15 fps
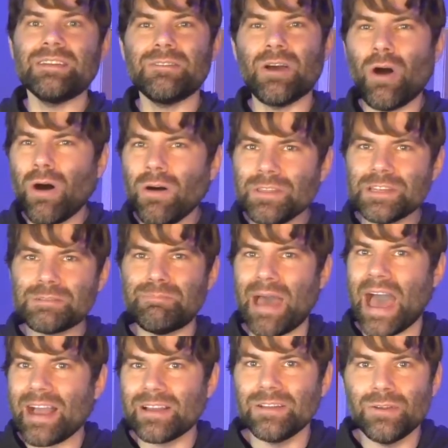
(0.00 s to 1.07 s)
call this
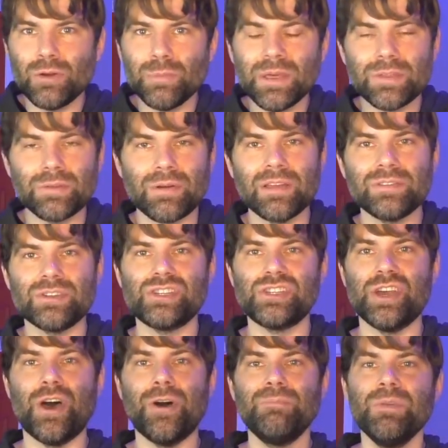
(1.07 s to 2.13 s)
back a little bit throughout the
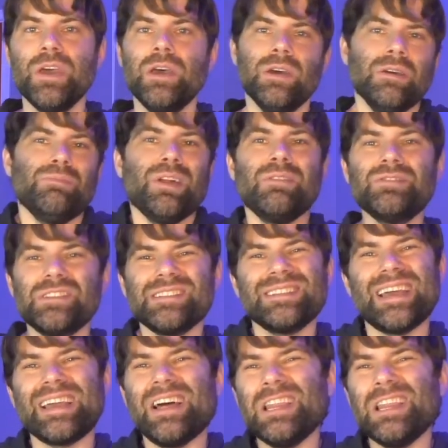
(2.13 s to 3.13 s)
show, but it was just like a